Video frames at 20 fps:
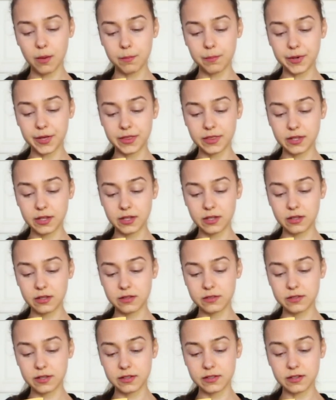But
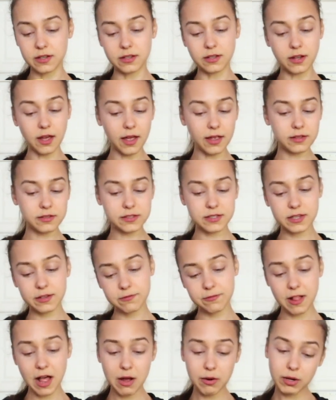these, it's a nut and seed
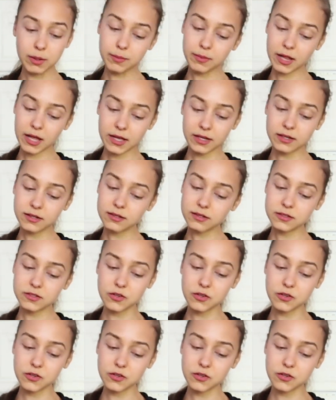flour blend.